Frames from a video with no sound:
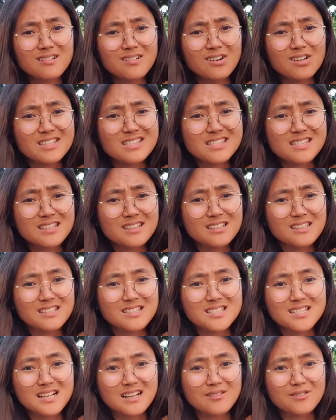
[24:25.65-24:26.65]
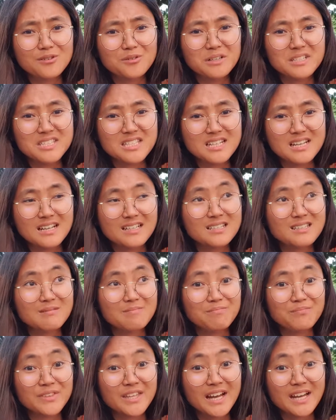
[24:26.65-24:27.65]
oh, it's like already like
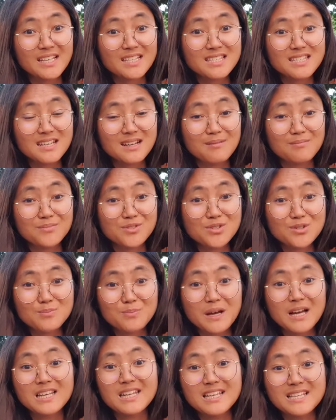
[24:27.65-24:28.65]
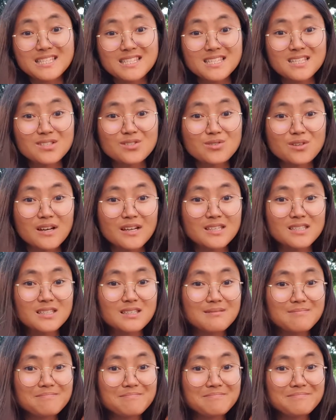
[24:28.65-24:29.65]
night. I'm super lazy to like
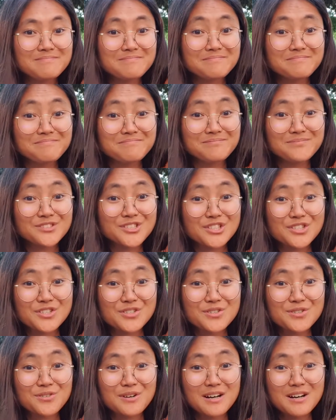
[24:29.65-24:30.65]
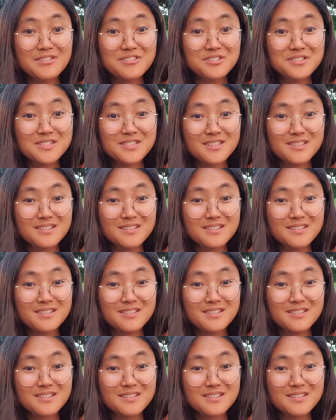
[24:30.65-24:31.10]
just go out.